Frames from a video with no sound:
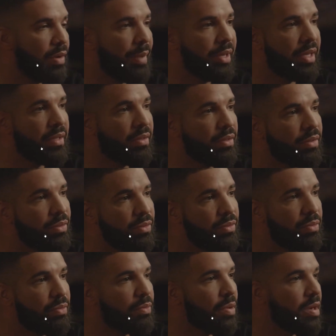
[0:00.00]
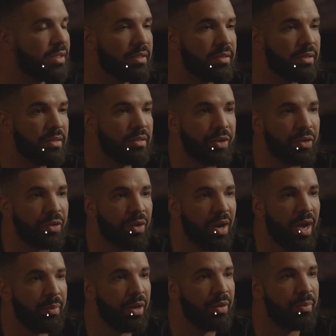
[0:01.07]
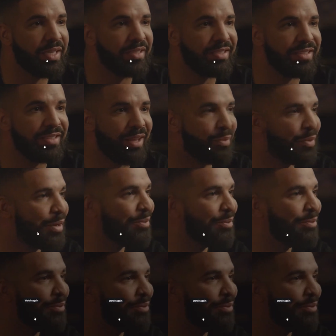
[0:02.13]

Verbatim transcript: I mean, who wants to listen to me cry about being celebrated?